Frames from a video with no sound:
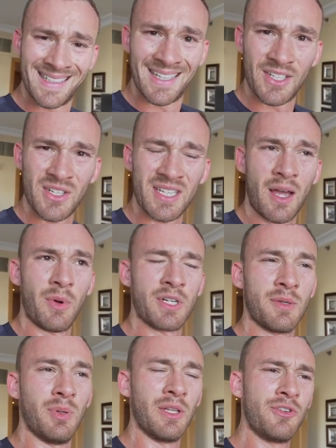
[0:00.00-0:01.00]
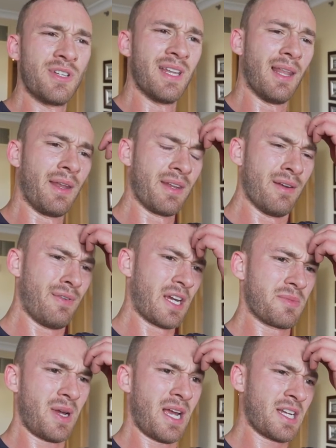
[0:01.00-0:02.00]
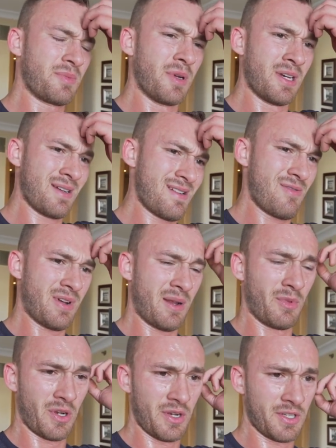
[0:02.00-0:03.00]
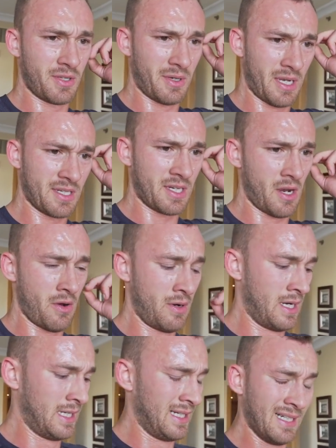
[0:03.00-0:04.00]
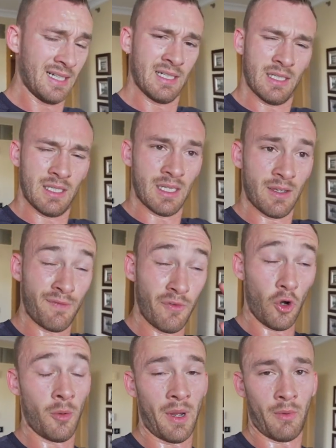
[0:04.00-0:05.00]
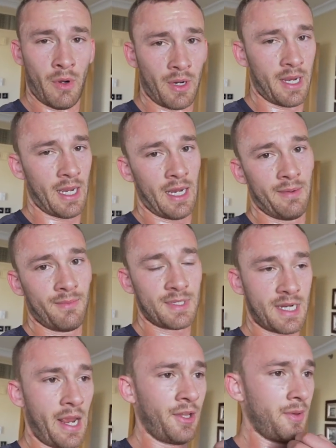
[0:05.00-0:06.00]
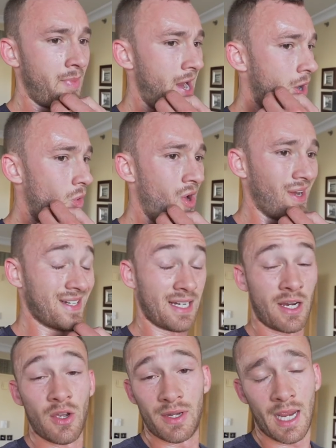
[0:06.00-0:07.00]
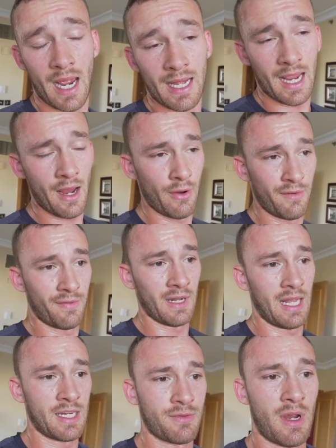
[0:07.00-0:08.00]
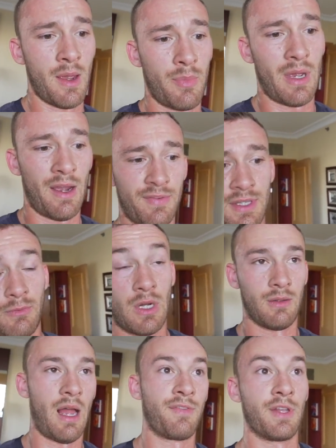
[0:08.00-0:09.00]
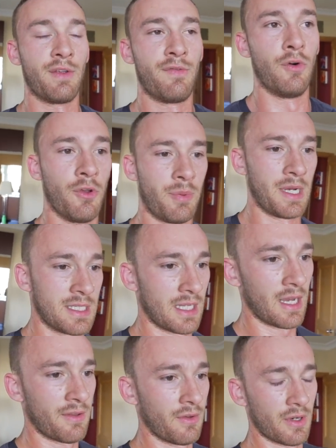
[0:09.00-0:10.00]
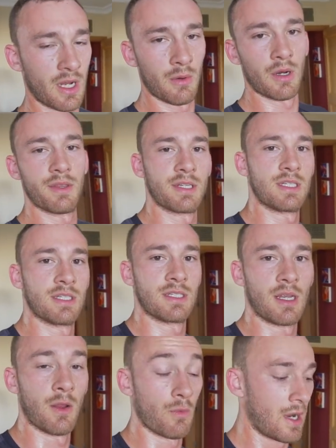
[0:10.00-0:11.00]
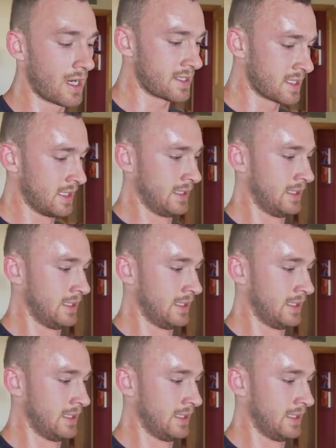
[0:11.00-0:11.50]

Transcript: Just how much the pollution in London affects my asthma when I'm not used to it. So 4x1K, scaled it back one as I couldn't get any air in for the last rep. After the fourth, basically, I thought, you know what, this is unwise.